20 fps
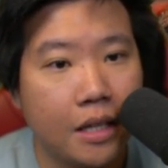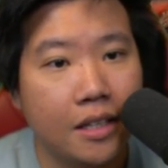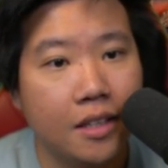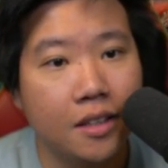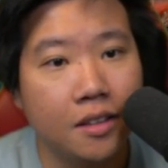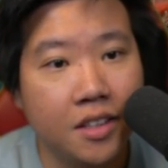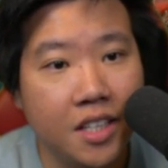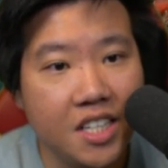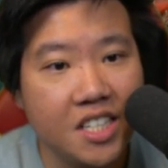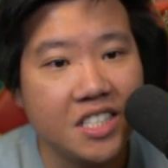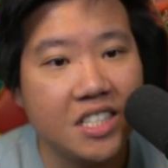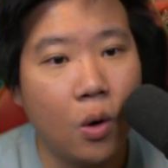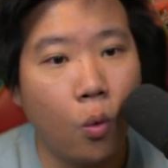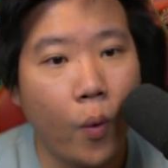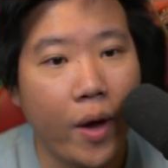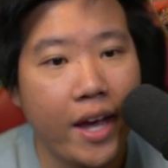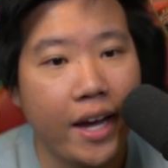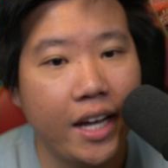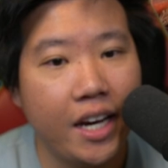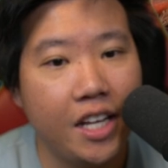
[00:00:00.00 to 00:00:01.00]
This
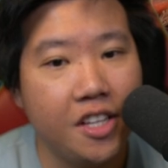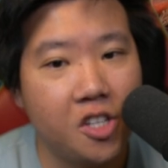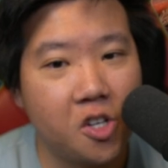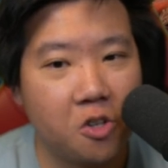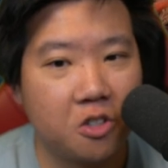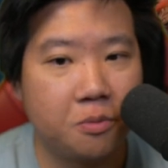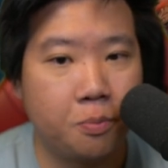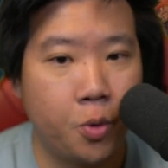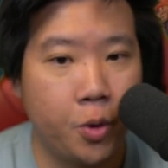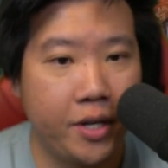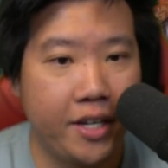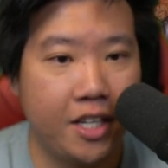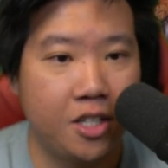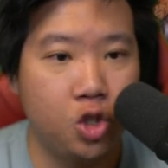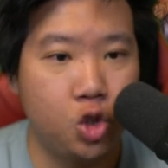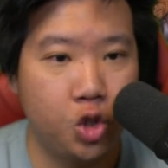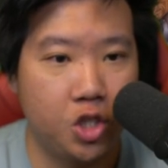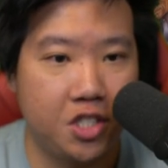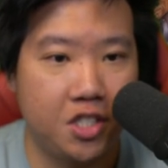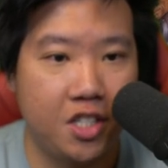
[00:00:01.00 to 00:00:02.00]
awakening though is pretty
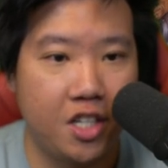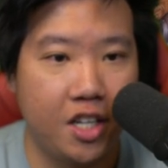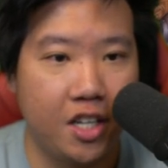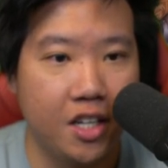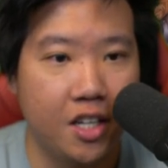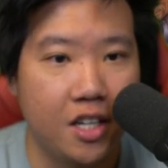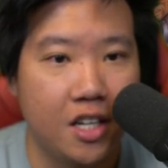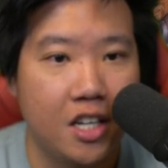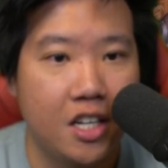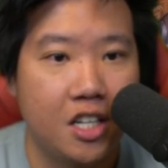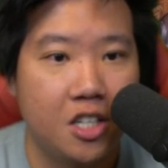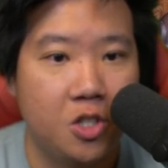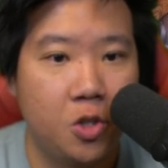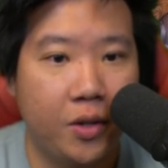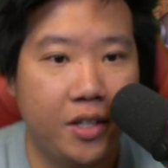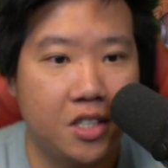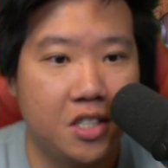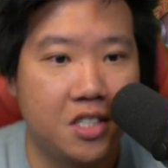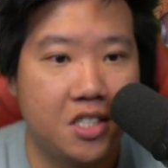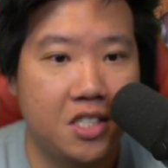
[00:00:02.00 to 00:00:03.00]
interesting. You
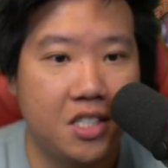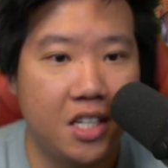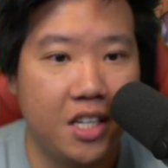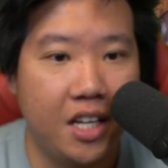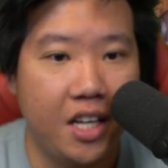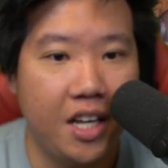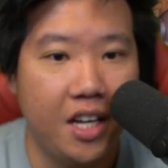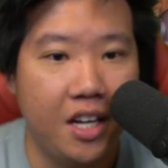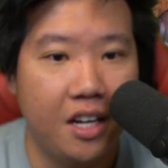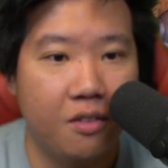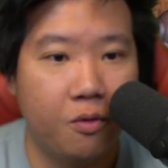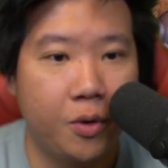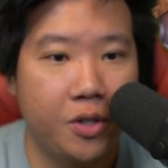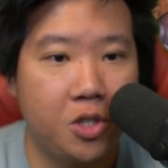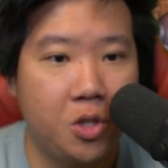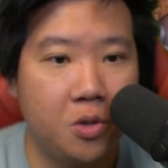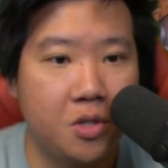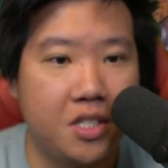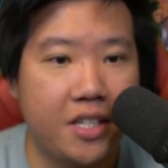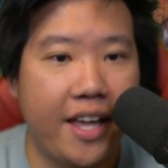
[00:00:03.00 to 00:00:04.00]
can see
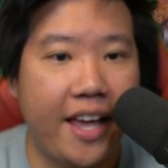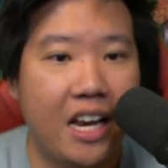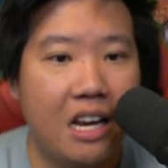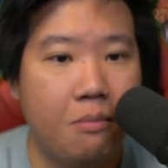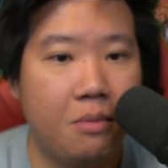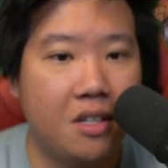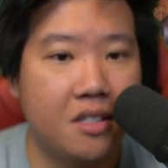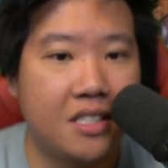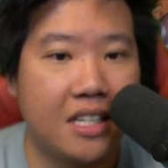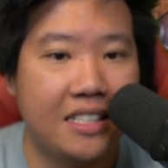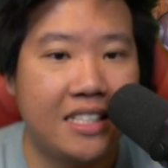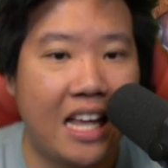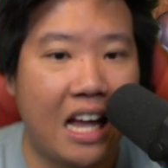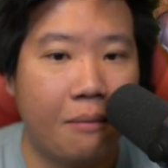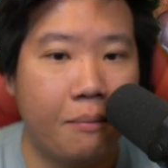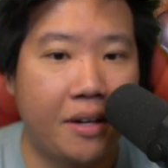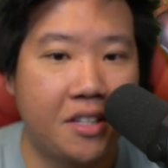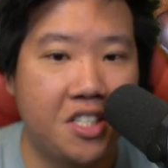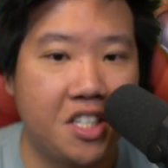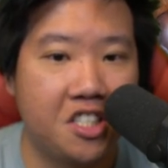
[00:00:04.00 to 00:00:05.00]
reduce enemies
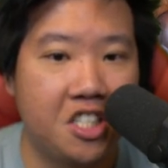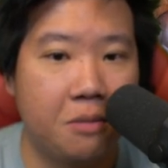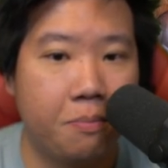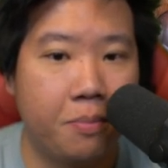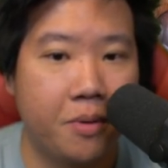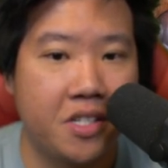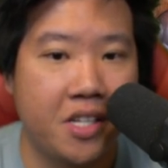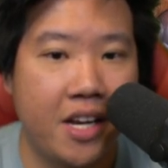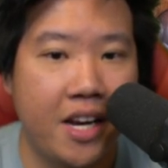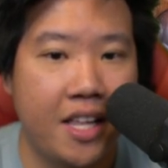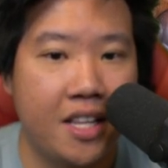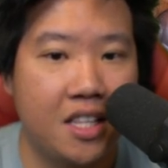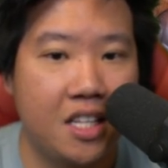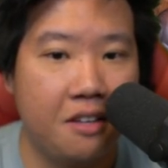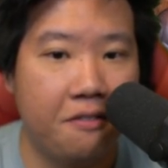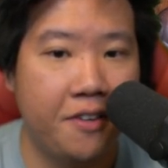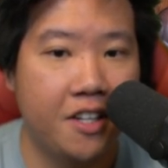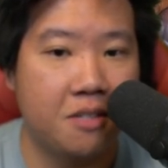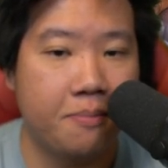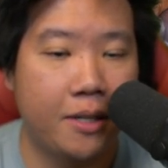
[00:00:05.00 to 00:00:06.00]
attack by 60% and
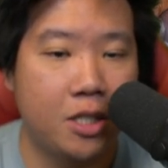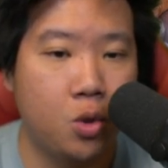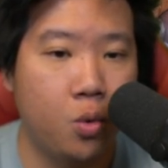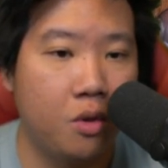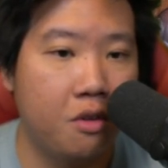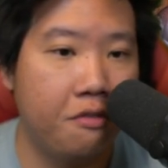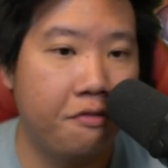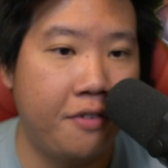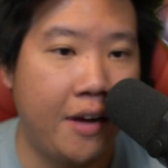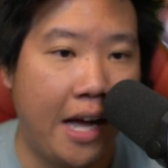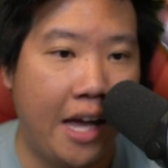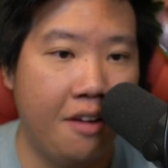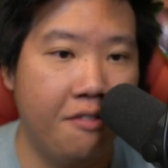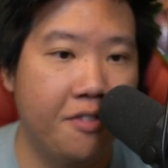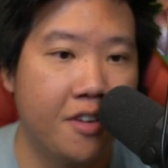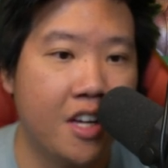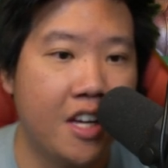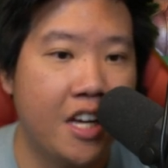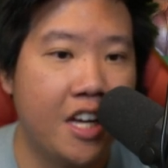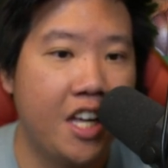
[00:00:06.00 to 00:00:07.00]
defense by
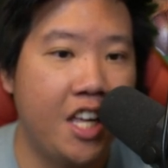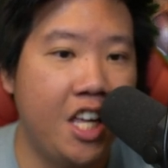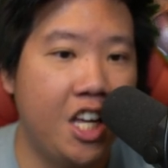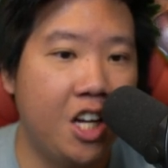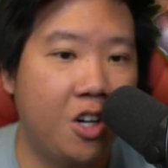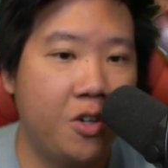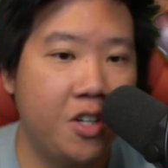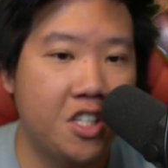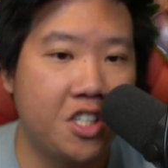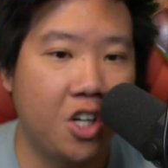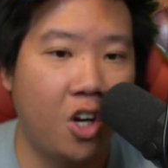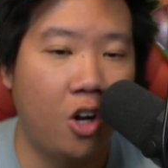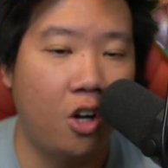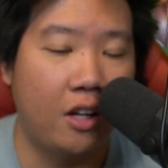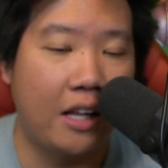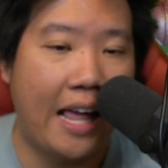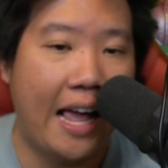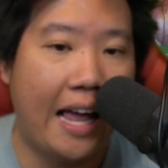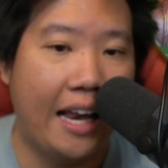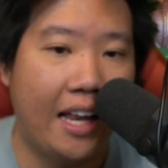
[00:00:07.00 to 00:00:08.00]
25, increase
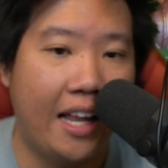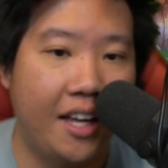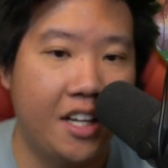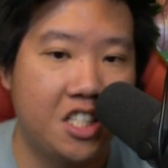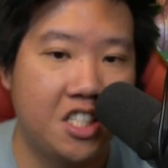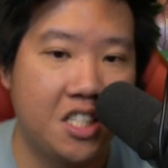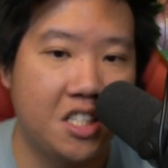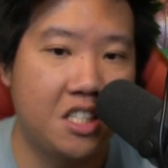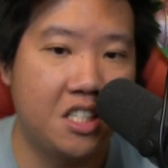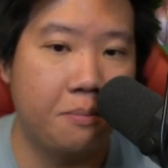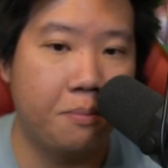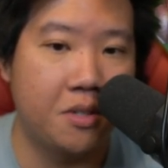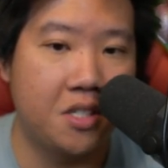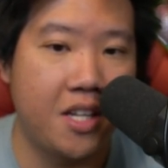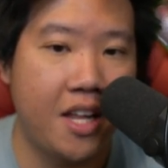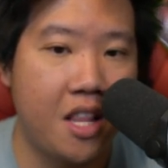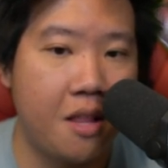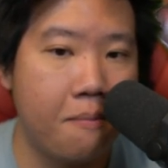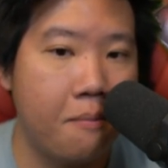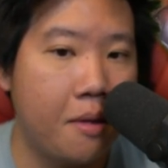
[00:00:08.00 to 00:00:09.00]
all allies
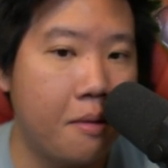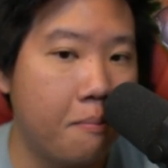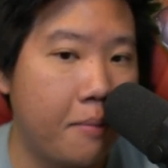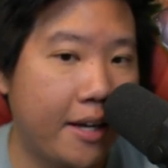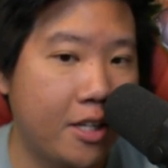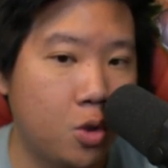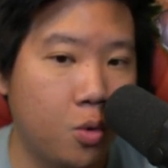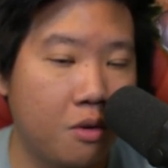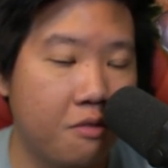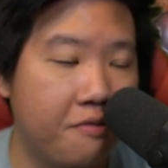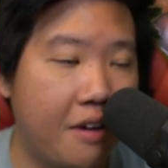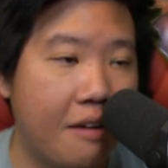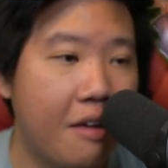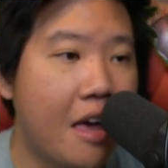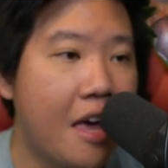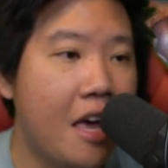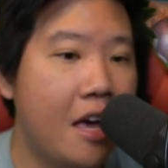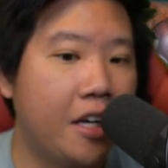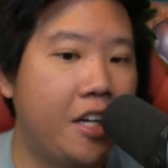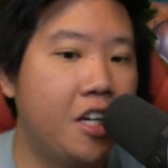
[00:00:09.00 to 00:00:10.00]
60% and by 25.
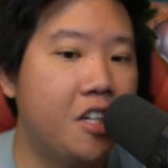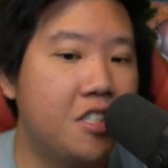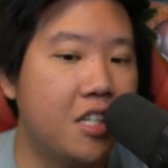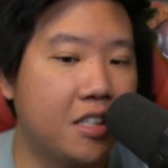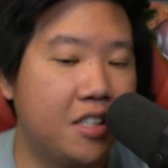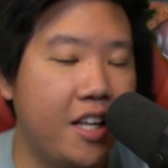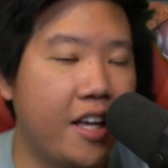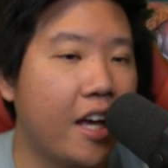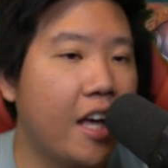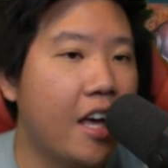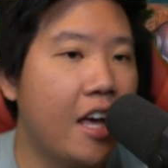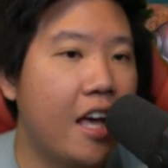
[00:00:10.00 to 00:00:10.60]
Here's the thing,